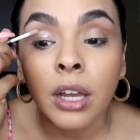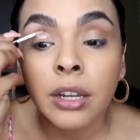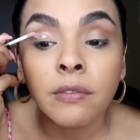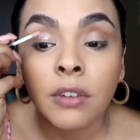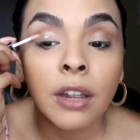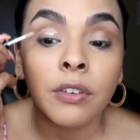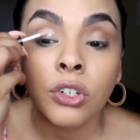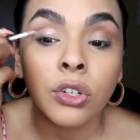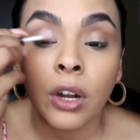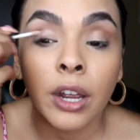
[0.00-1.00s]
I
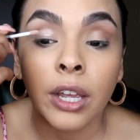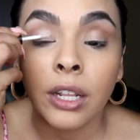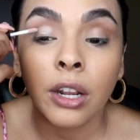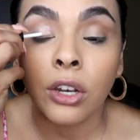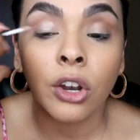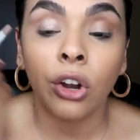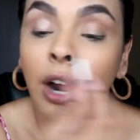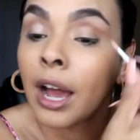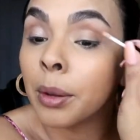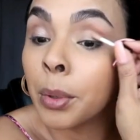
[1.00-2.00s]
never tried
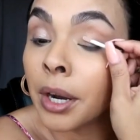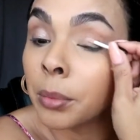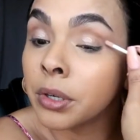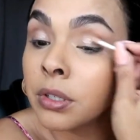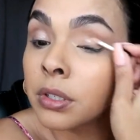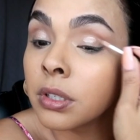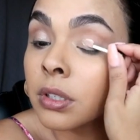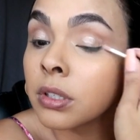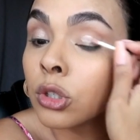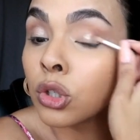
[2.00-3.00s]
their eye primers,
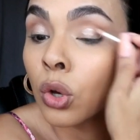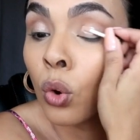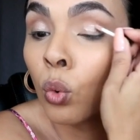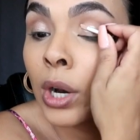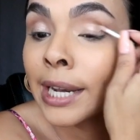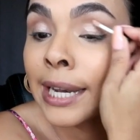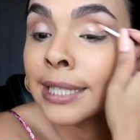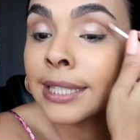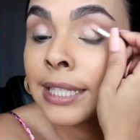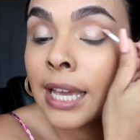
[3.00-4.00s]
so
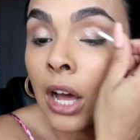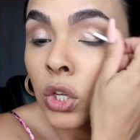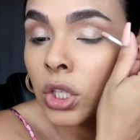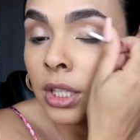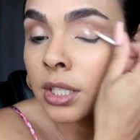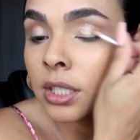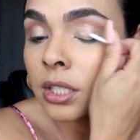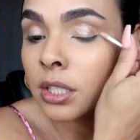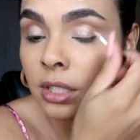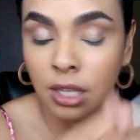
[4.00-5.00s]
let's see how good
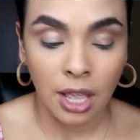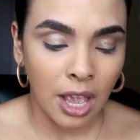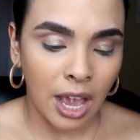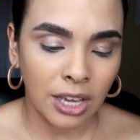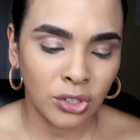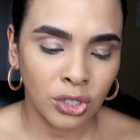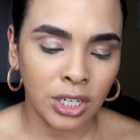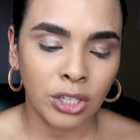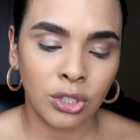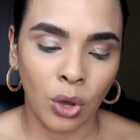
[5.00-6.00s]
this is. I
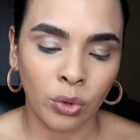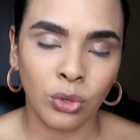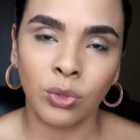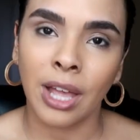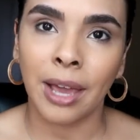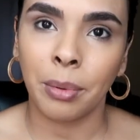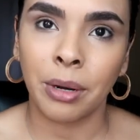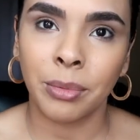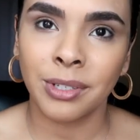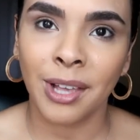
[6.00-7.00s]
usually don't use eye
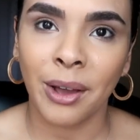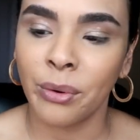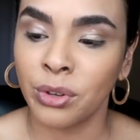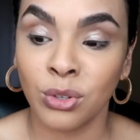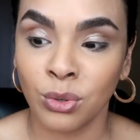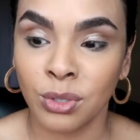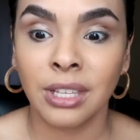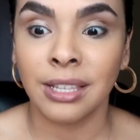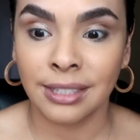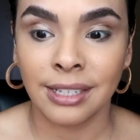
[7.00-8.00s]
primers. I always use
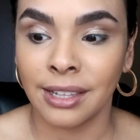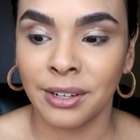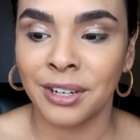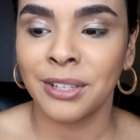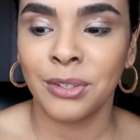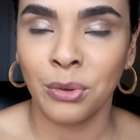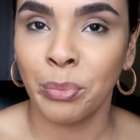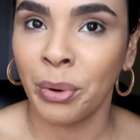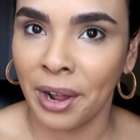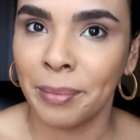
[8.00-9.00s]
concealer to
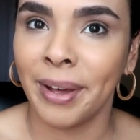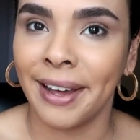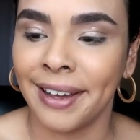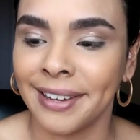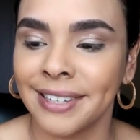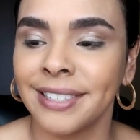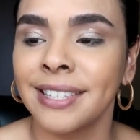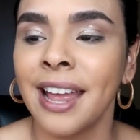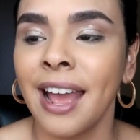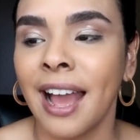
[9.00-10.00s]
prime my
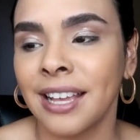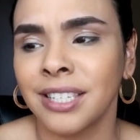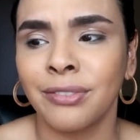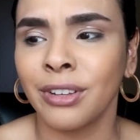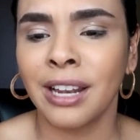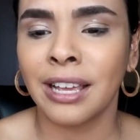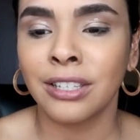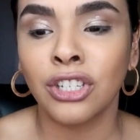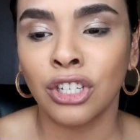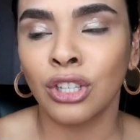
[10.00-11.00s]
eyes. I just feel like
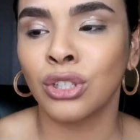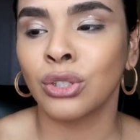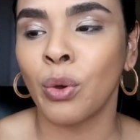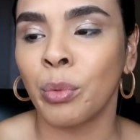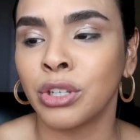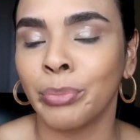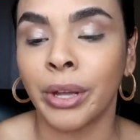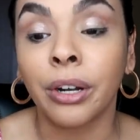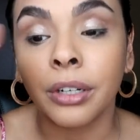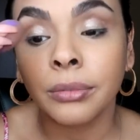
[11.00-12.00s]
it's just so much
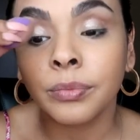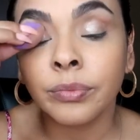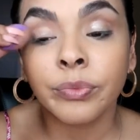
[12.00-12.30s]
better,